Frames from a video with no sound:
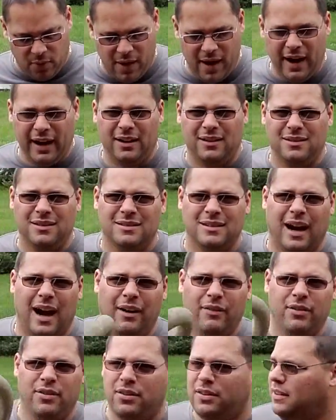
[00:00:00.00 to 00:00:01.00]
while,
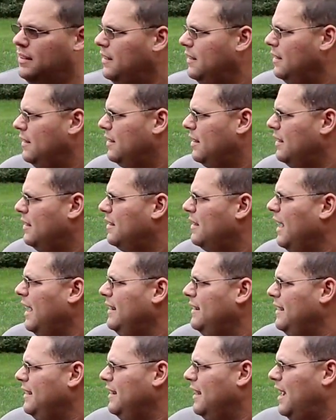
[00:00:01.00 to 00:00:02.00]
obviously since
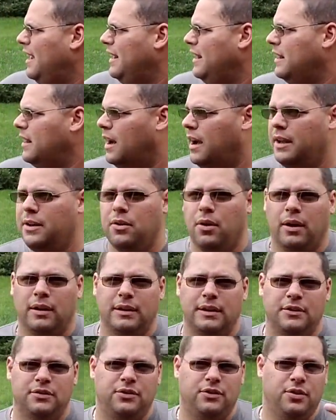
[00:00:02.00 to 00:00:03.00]
1999 or at
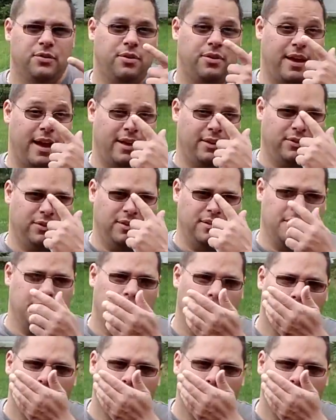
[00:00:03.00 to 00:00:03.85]
least 2000.